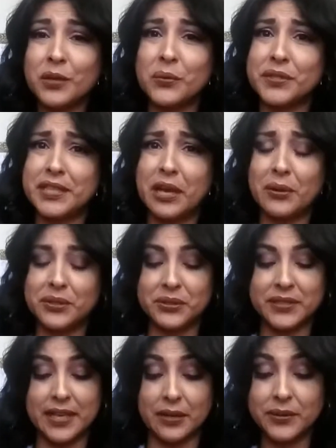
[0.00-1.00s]
we'll see how it
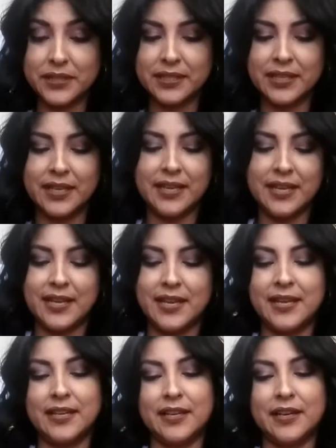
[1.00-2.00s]
turns out,
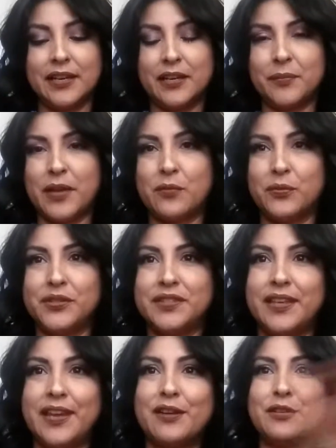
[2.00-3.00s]
and we'll
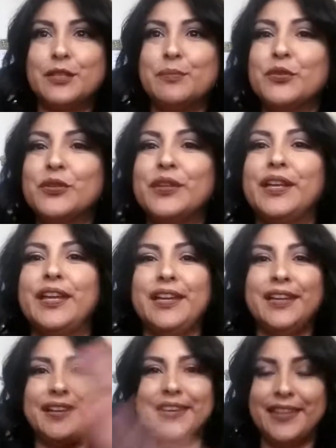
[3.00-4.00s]
see how
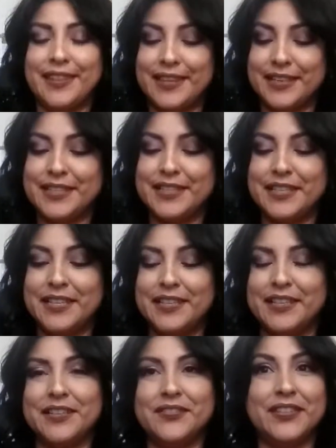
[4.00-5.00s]
smoothly this
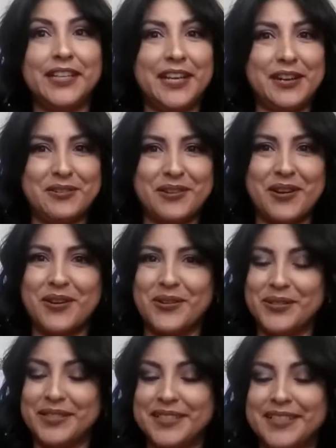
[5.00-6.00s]
video
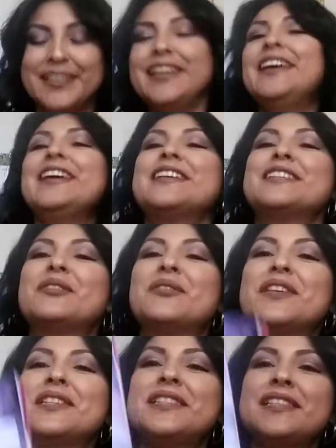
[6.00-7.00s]
goes. So
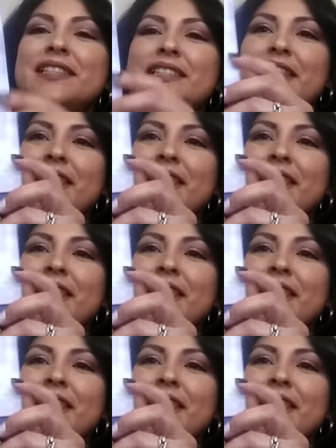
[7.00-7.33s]
this is